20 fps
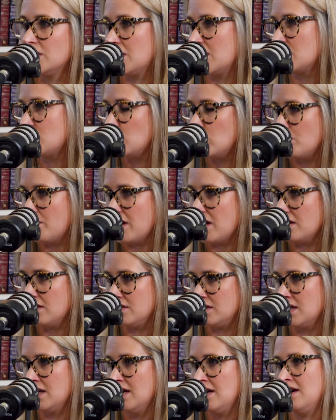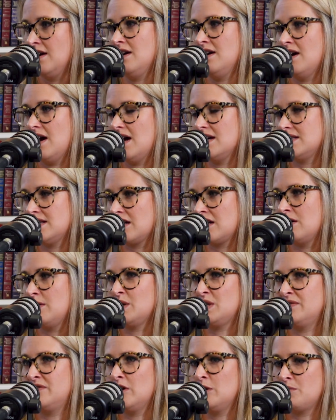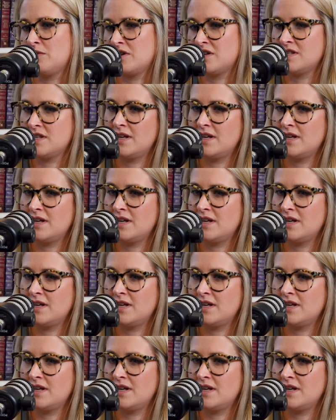in our tool belt as economic developers.